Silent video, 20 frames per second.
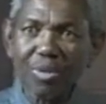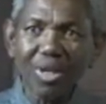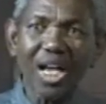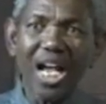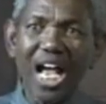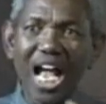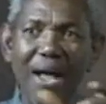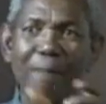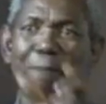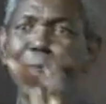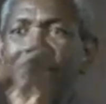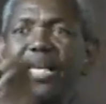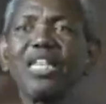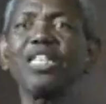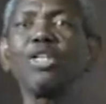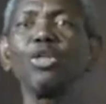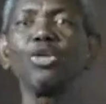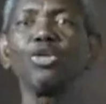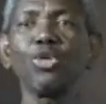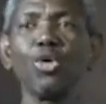and make
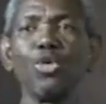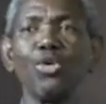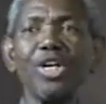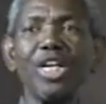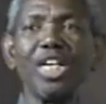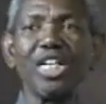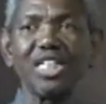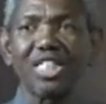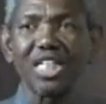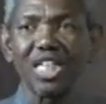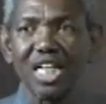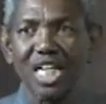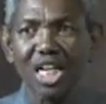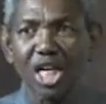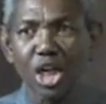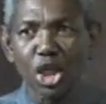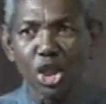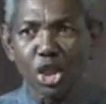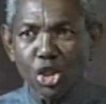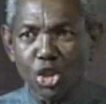you to read
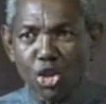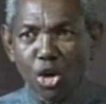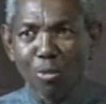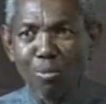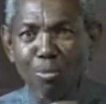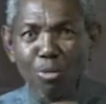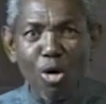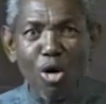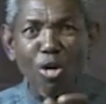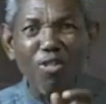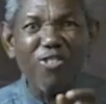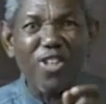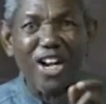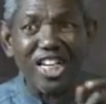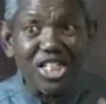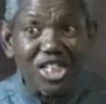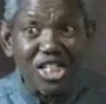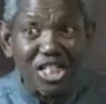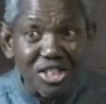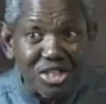some more
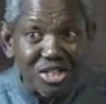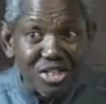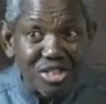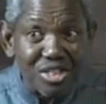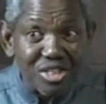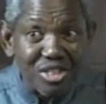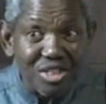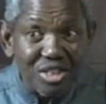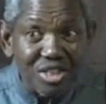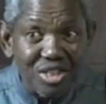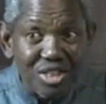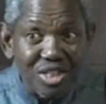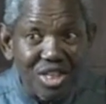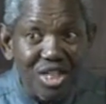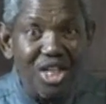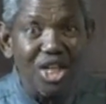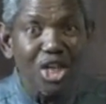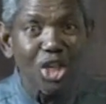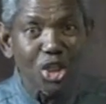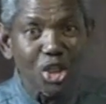verses
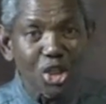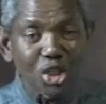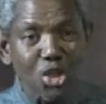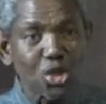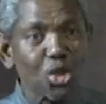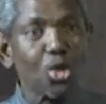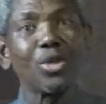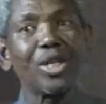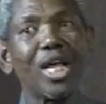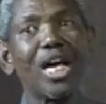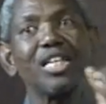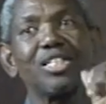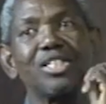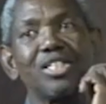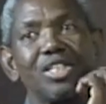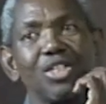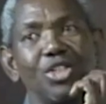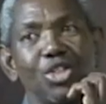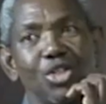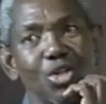so that
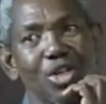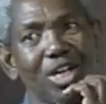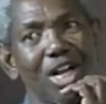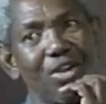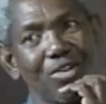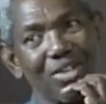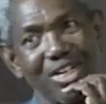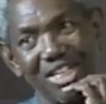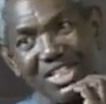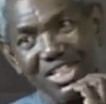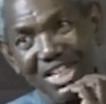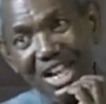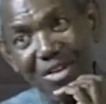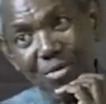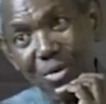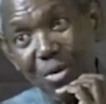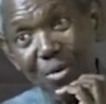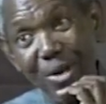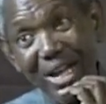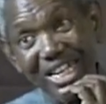you can understand what
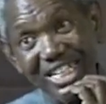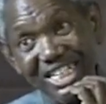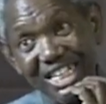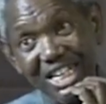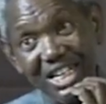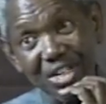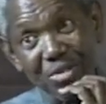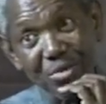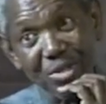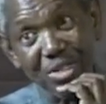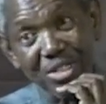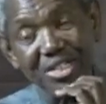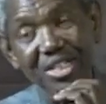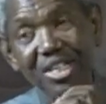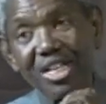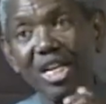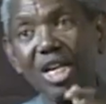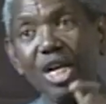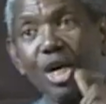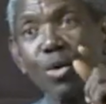we are dealing with?
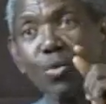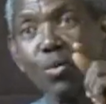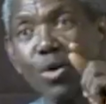Will